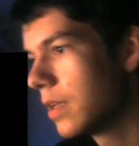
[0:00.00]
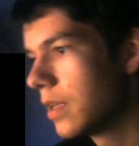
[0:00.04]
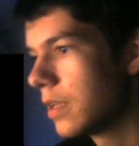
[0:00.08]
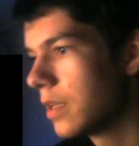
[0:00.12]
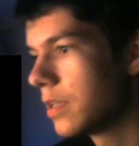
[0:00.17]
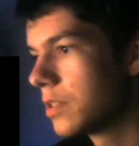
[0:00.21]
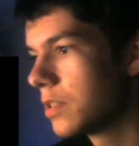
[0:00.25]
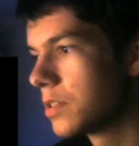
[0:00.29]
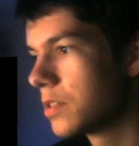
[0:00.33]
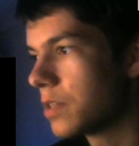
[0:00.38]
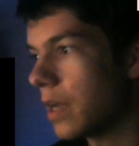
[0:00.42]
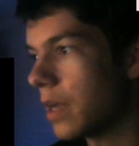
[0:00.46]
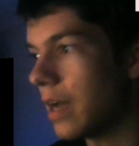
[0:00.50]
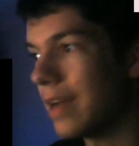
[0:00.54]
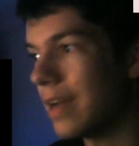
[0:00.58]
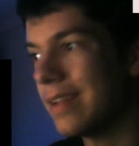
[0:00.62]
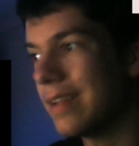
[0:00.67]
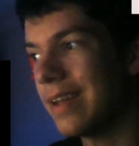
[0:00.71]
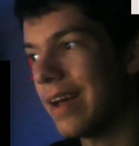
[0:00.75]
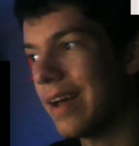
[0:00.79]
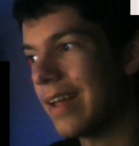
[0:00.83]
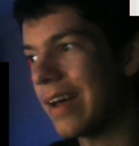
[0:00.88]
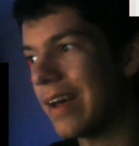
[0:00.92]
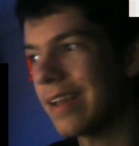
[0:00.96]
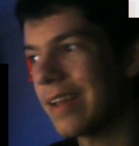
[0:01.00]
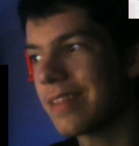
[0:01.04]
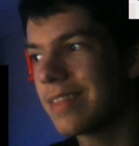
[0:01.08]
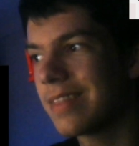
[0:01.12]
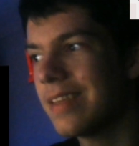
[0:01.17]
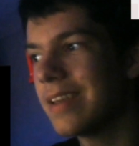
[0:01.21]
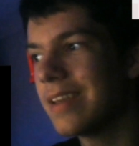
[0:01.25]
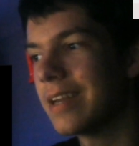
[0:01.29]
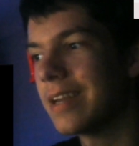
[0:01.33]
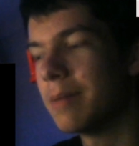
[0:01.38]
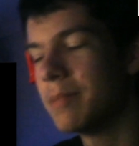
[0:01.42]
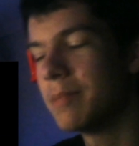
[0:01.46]
So I
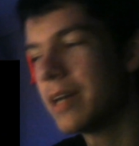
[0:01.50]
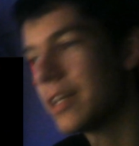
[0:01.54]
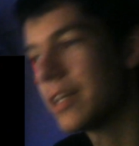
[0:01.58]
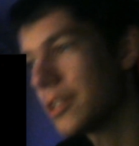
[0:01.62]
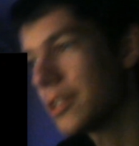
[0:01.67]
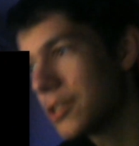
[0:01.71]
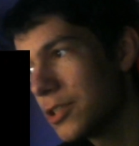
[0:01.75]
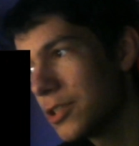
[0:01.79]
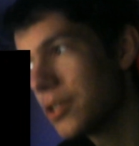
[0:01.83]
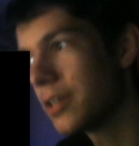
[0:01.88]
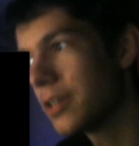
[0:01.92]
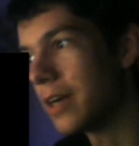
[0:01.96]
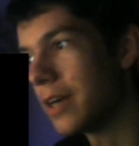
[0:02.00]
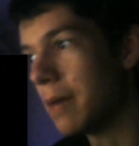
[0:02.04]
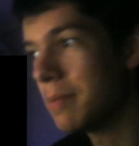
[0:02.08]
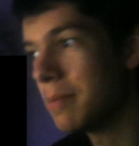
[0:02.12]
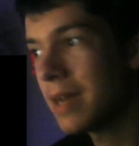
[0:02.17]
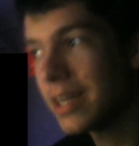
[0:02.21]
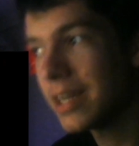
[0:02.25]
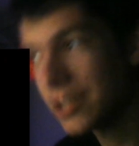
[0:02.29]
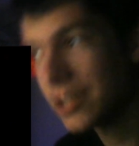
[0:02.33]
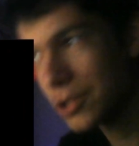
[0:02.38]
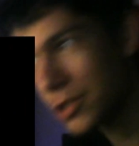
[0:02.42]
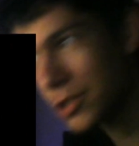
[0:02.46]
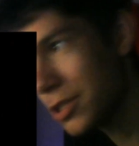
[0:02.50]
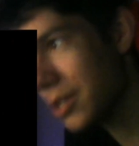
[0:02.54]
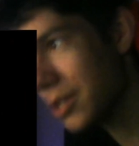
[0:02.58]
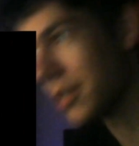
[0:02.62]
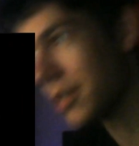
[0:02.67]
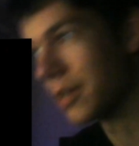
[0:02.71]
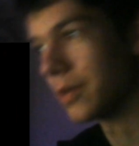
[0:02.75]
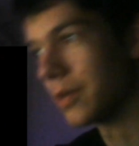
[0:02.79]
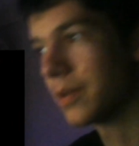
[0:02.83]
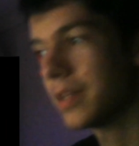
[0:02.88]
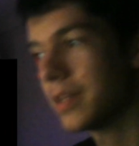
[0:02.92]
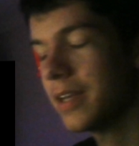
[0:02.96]
think, I'm not sure,
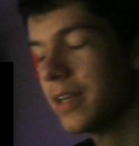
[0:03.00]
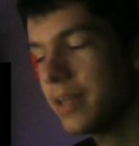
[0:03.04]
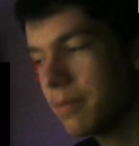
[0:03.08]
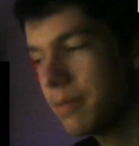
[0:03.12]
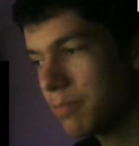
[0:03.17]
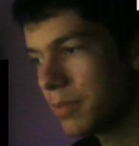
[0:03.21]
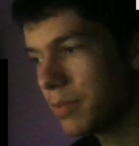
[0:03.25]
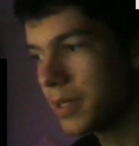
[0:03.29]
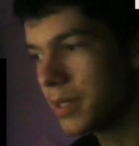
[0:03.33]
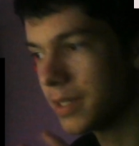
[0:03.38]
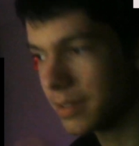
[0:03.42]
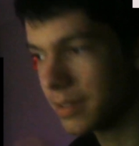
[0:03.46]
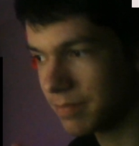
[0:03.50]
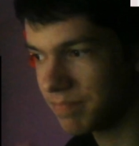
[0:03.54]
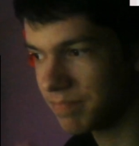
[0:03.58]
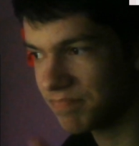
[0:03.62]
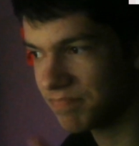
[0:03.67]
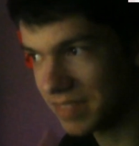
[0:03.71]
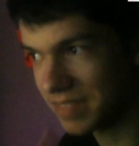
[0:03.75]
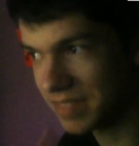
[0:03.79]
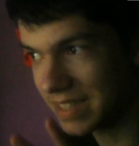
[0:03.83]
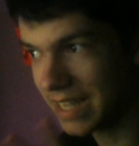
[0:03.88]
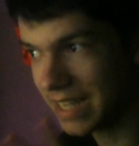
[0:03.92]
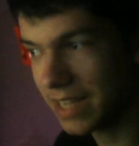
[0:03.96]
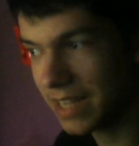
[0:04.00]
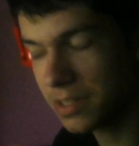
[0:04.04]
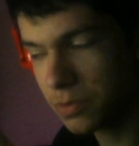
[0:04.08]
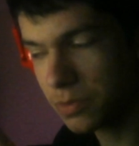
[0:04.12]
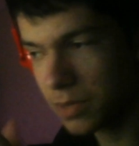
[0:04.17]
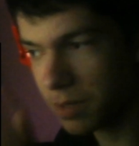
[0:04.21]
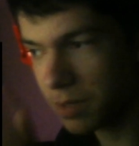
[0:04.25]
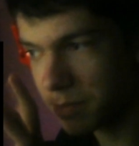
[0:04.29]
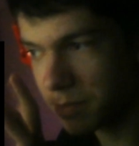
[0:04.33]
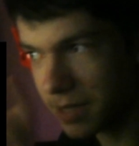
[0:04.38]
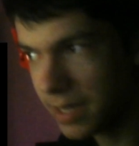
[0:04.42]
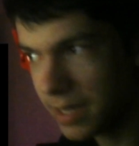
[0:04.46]
okay? But that's what
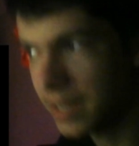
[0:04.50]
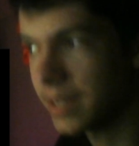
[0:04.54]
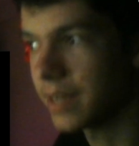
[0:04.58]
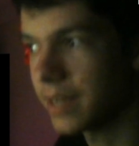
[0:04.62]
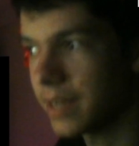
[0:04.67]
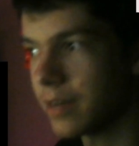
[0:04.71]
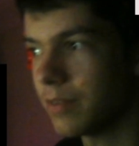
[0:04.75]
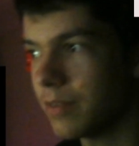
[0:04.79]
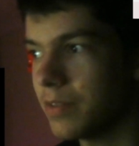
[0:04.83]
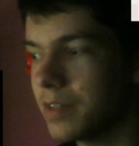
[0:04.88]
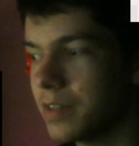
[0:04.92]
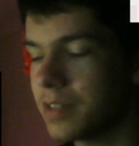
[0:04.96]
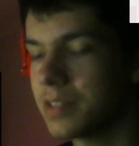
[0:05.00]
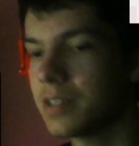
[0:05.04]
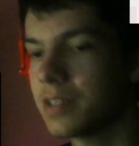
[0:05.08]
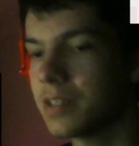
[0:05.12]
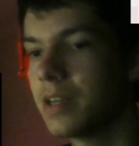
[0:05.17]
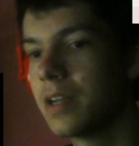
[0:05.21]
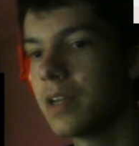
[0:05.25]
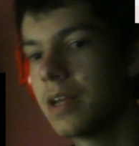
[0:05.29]
I'm getting out of this.